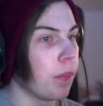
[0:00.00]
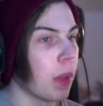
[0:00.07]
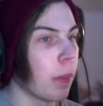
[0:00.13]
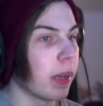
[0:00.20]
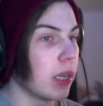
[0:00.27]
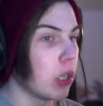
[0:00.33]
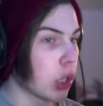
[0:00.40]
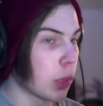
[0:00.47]

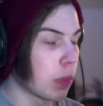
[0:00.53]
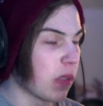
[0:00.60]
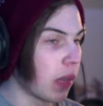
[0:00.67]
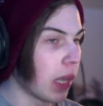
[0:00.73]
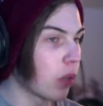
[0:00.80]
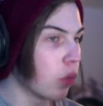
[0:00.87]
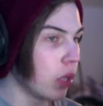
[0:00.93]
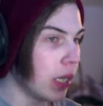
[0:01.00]
But in terms of
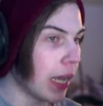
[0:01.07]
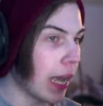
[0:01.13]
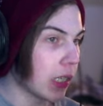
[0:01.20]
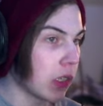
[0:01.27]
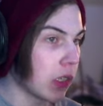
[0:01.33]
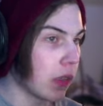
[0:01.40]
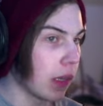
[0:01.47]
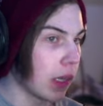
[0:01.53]
like
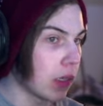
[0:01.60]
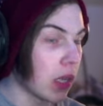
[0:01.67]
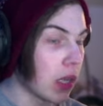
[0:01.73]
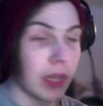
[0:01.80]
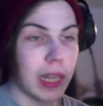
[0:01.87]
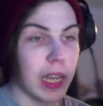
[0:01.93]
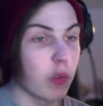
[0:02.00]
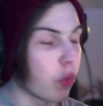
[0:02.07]
recasting things,
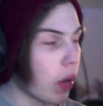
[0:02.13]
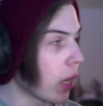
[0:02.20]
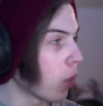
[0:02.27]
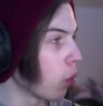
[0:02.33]
like Rick